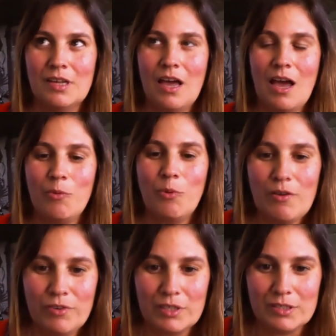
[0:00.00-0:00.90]
a
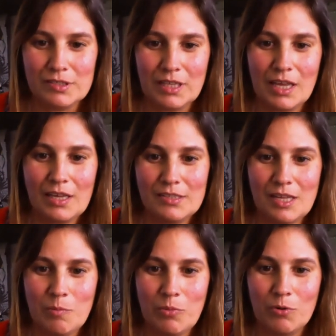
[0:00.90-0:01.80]
reference, an
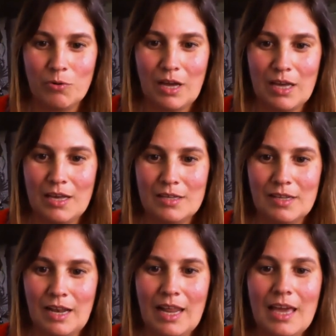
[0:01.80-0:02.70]
example, as
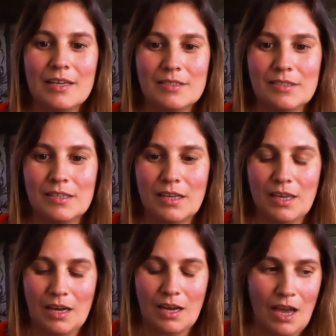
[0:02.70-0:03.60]
a legacy.
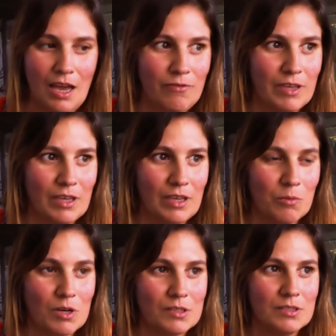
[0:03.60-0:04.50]
And I think
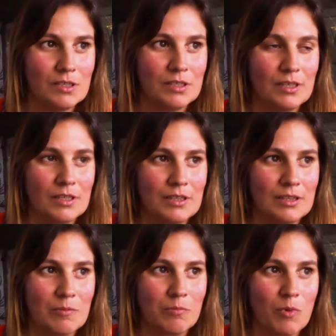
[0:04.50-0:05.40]
it was the
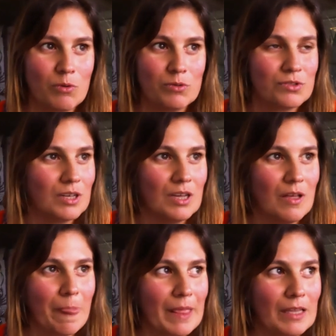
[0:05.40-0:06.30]

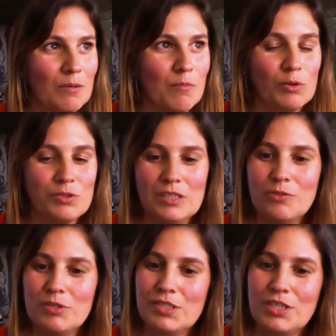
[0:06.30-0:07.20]
most
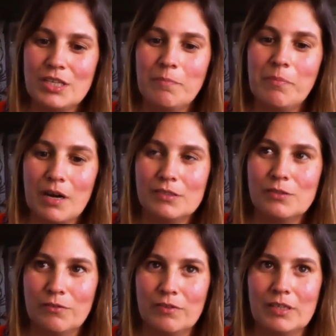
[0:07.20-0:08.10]
interesting part
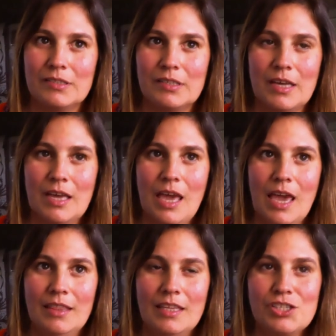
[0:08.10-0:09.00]
of it.
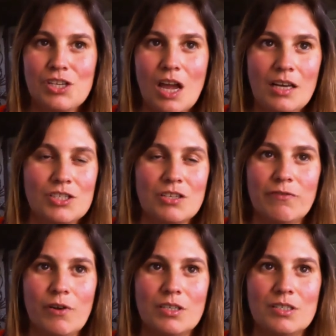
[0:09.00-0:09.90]
And the challenging
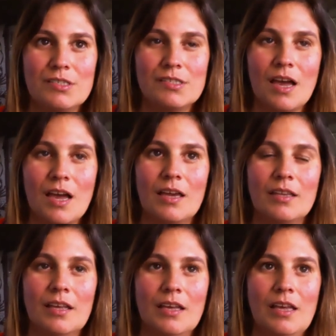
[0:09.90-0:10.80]
for the
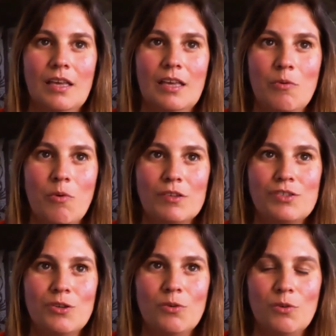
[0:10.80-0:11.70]
design, it
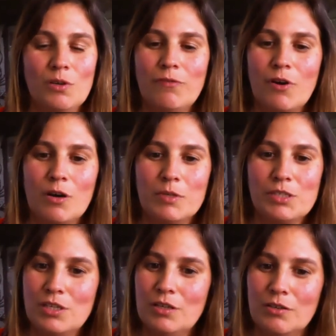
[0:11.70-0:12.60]
was to look for
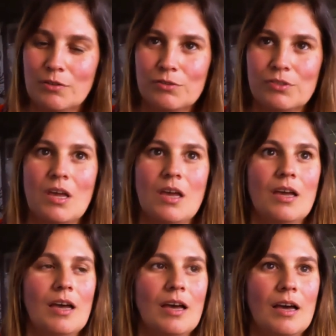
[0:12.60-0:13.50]
materials.
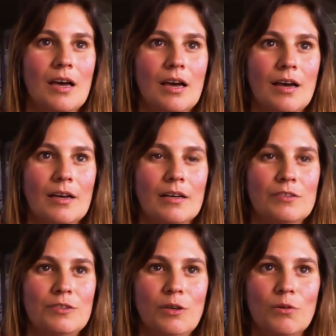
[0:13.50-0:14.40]

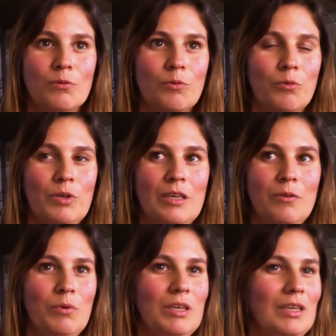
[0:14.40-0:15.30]
So
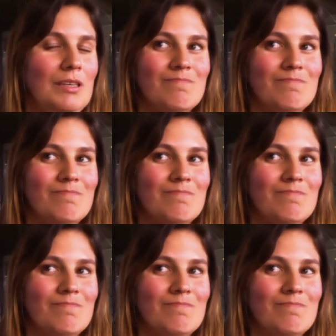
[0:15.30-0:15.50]
we